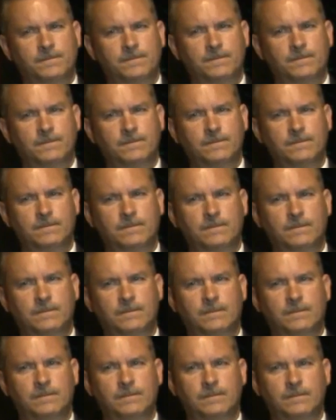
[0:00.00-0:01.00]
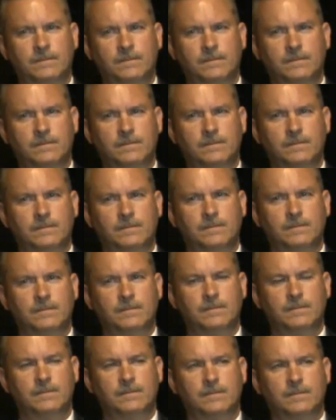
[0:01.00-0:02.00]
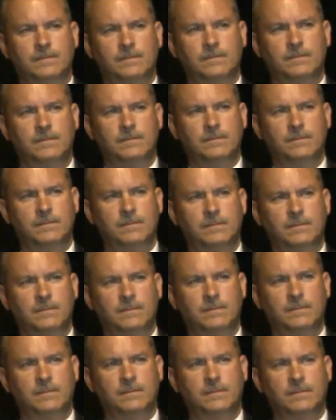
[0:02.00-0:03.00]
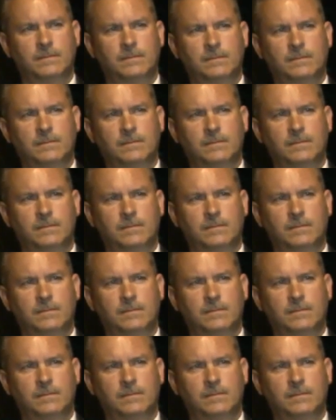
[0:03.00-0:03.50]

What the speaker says: This person isn't speaking.